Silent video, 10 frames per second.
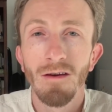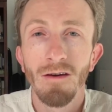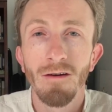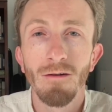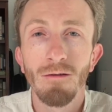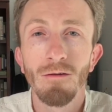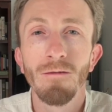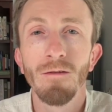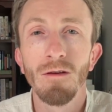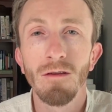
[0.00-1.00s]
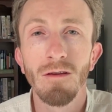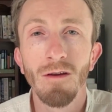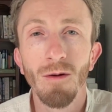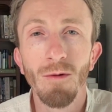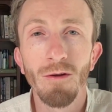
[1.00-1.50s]
hard surface and
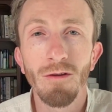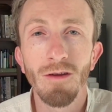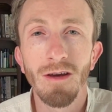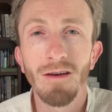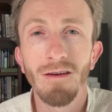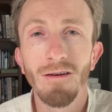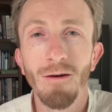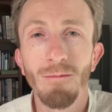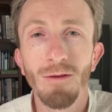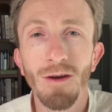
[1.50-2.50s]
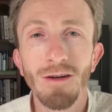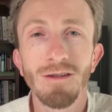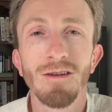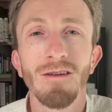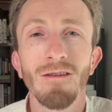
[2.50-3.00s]
almost like
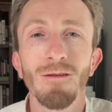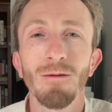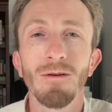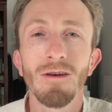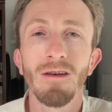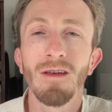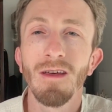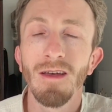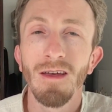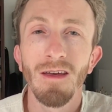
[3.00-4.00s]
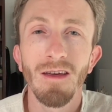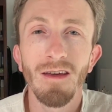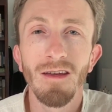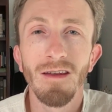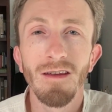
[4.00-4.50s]
suctions to it,
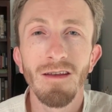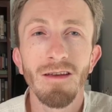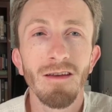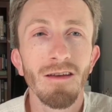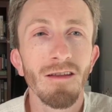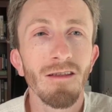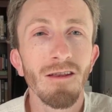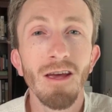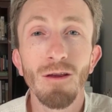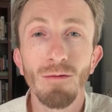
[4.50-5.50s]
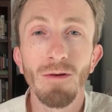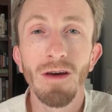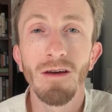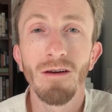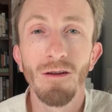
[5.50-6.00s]
and it stays
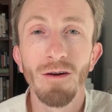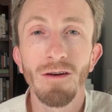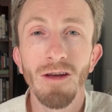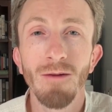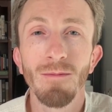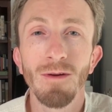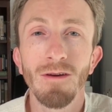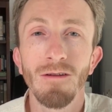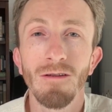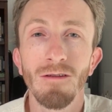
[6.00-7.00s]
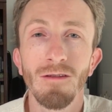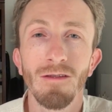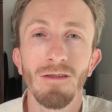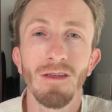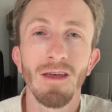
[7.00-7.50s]
wet a long time because
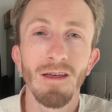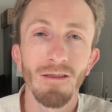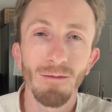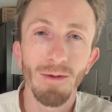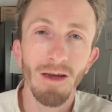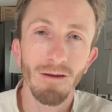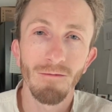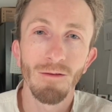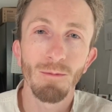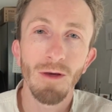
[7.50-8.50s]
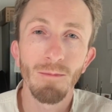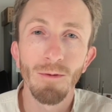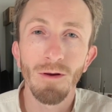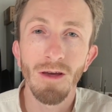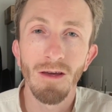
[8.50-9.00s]
the back of the
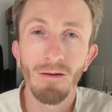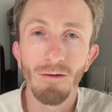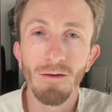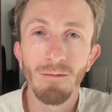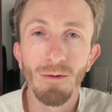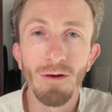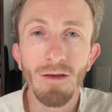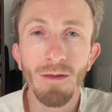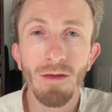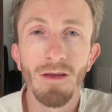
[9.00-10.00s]
paper can't really breathe.